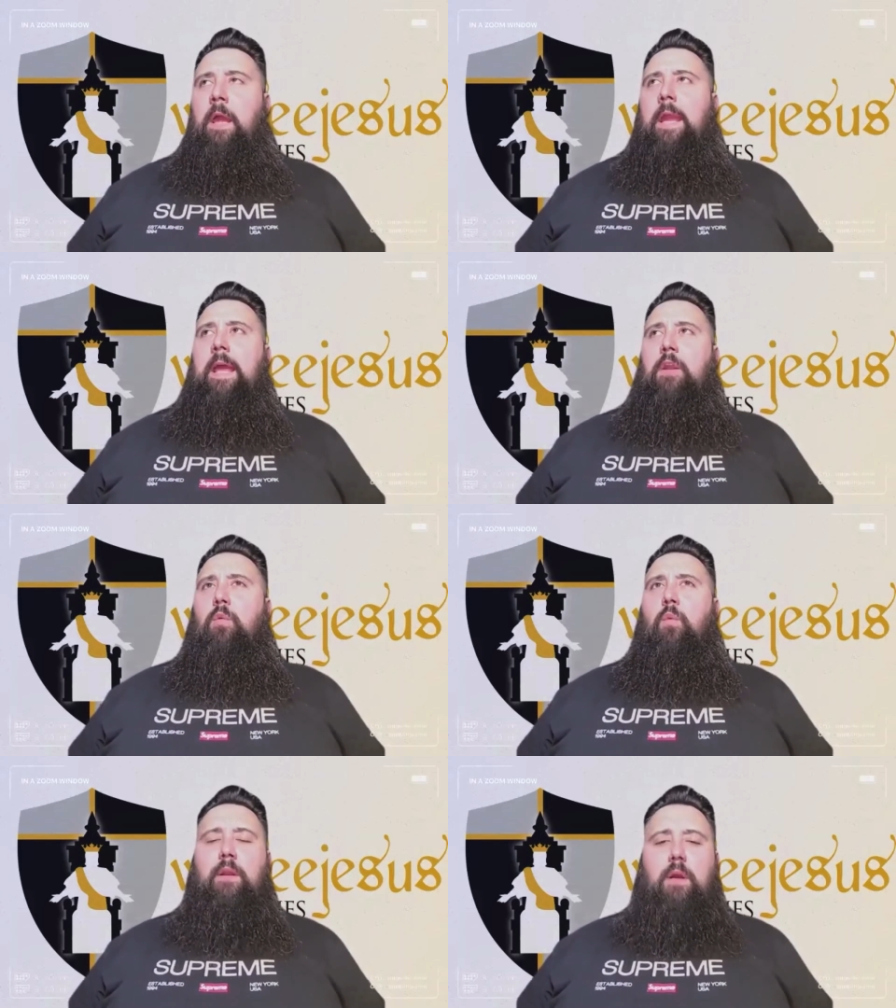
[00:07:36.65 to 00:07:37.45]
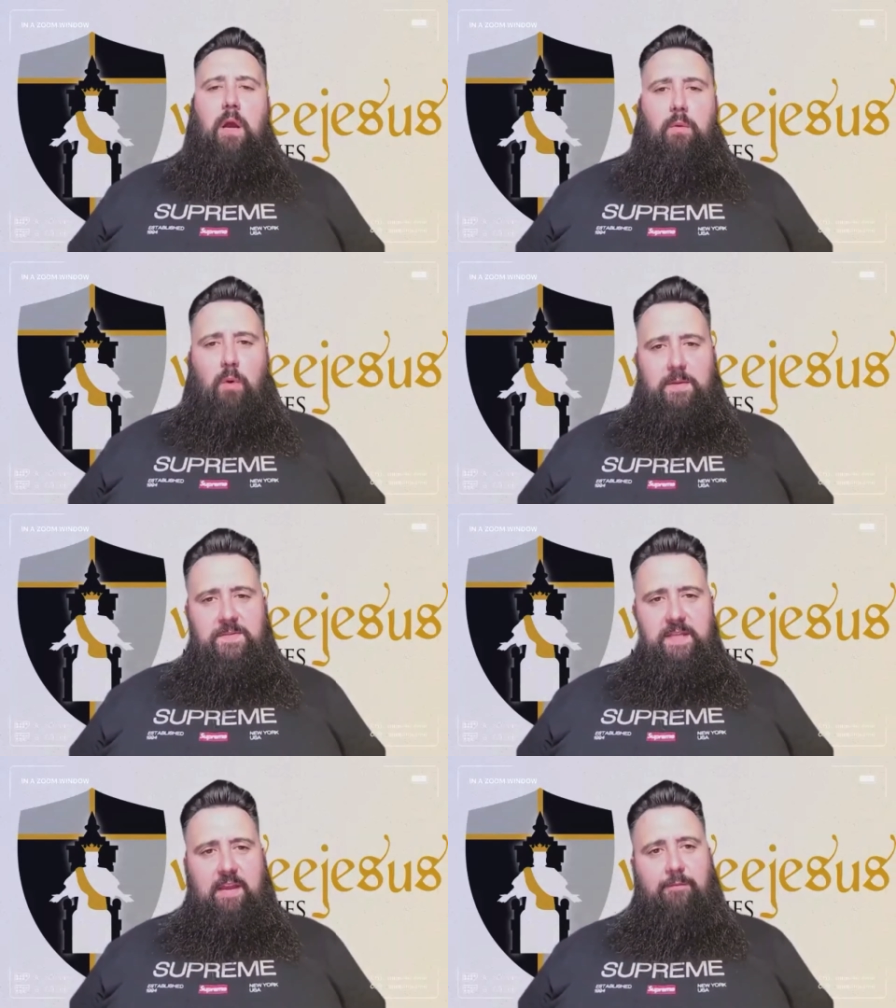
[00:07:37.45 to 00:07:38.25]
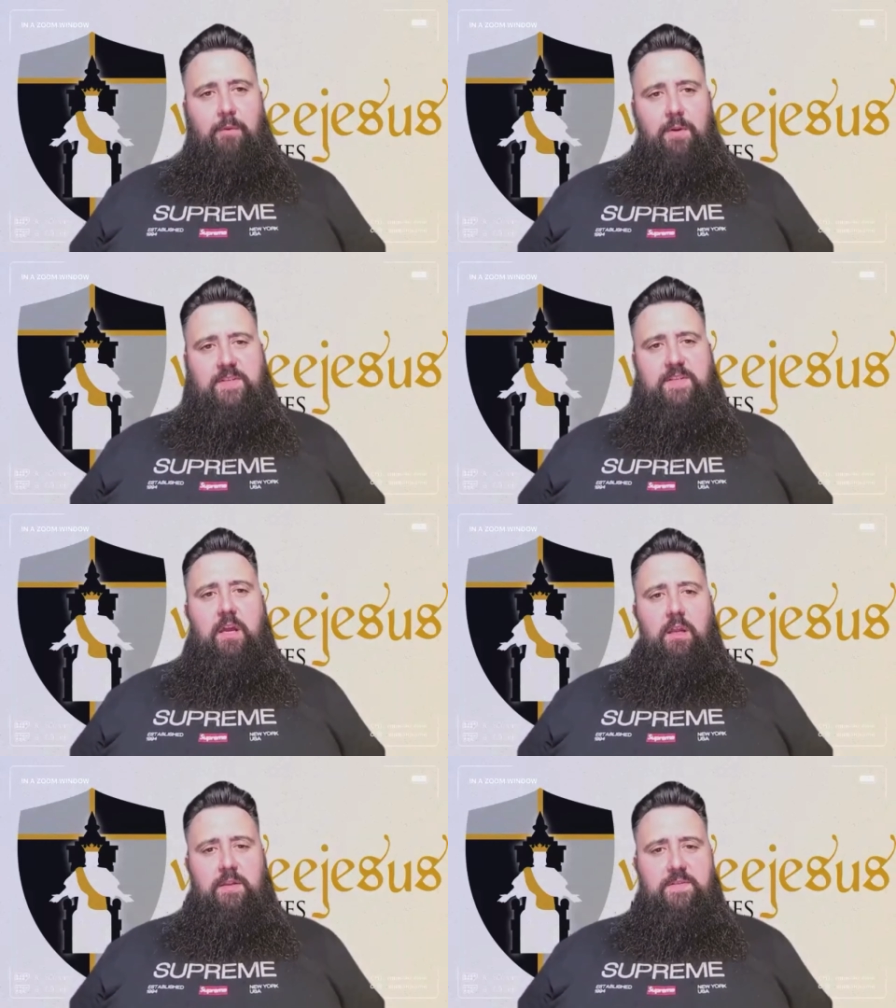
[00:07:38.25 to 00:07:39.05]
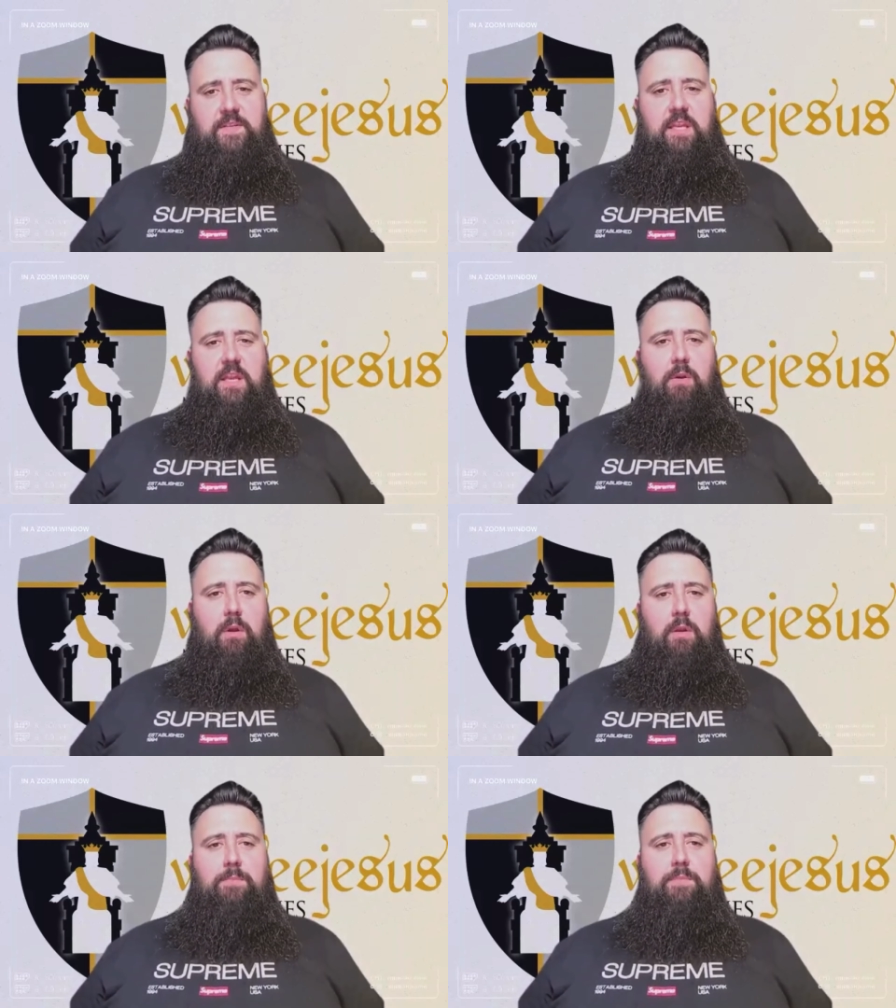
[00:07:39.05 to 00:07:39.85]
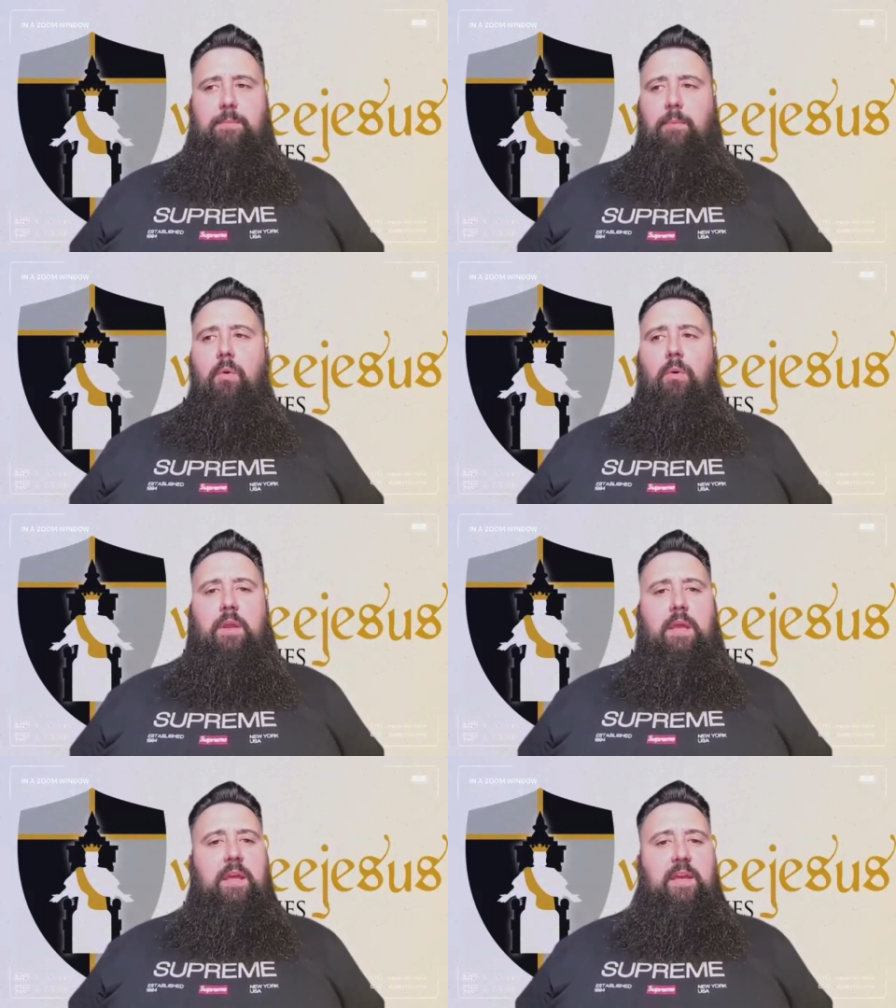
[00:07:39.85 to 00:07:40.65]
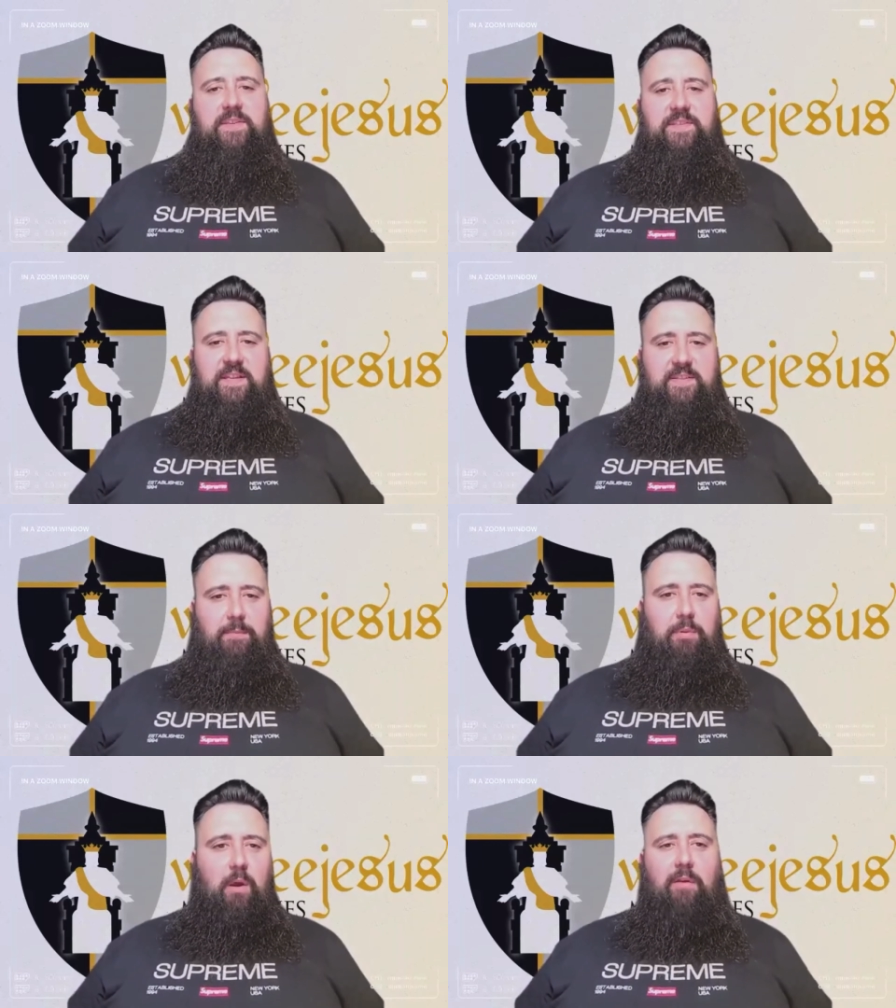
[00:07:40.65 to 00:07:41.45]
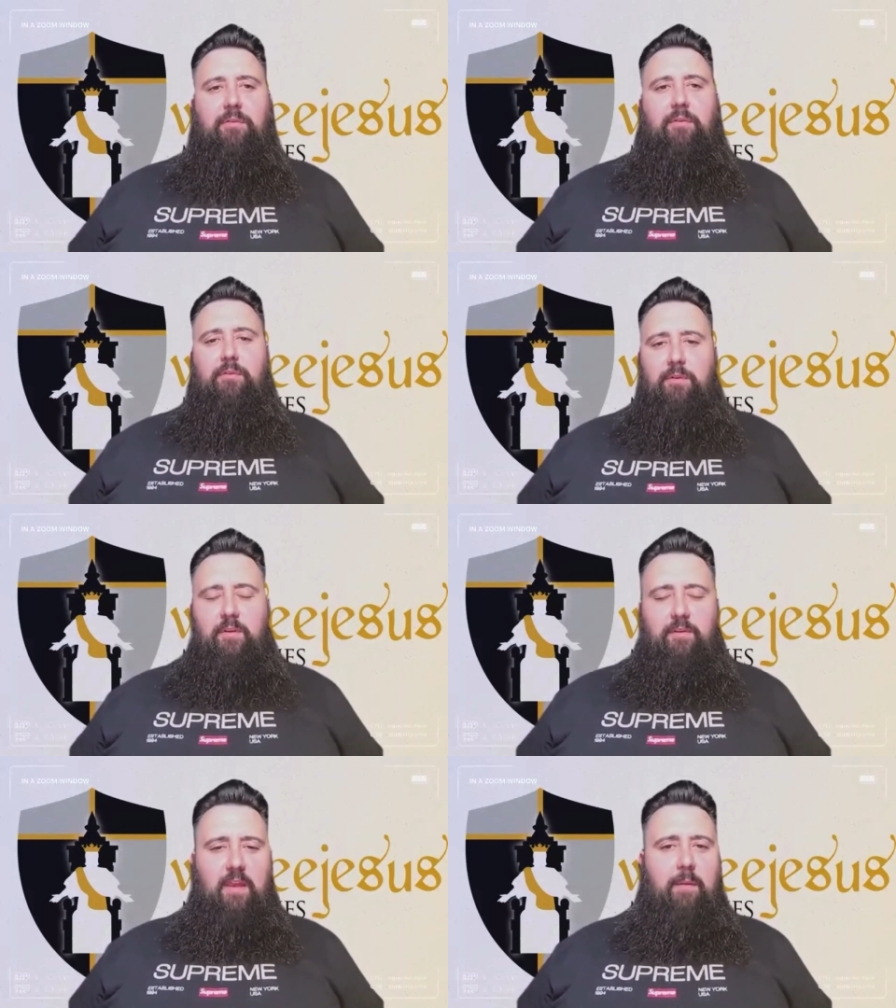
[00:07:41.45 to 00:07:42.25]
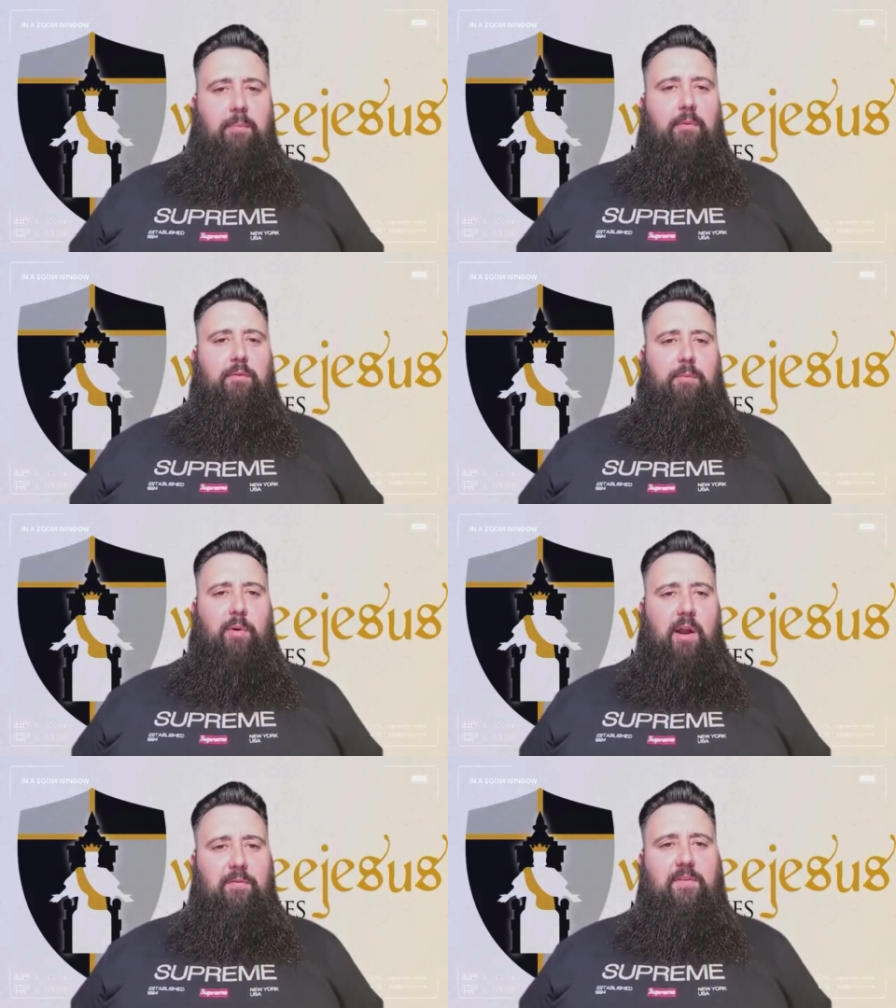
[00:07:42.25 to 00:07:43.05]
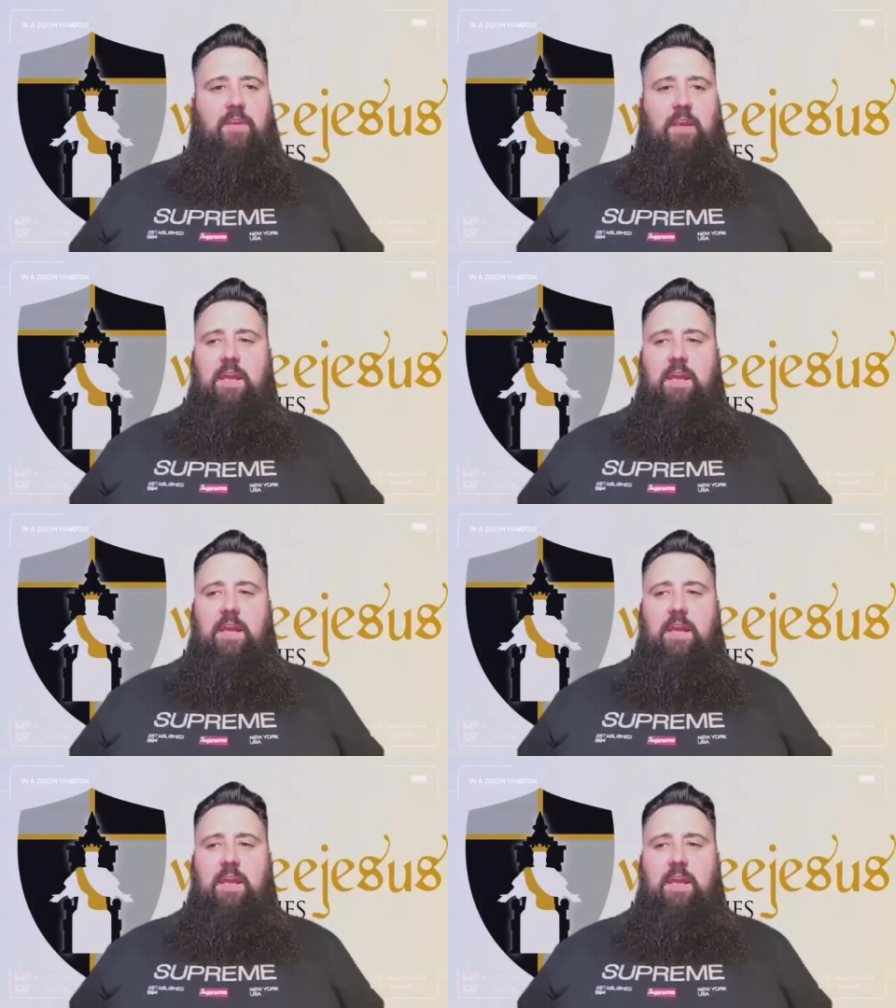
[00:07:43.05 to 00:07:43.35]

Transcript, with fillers: and when God wants to have mercy on a city or on a people, He sends apostles or disciples or prophets.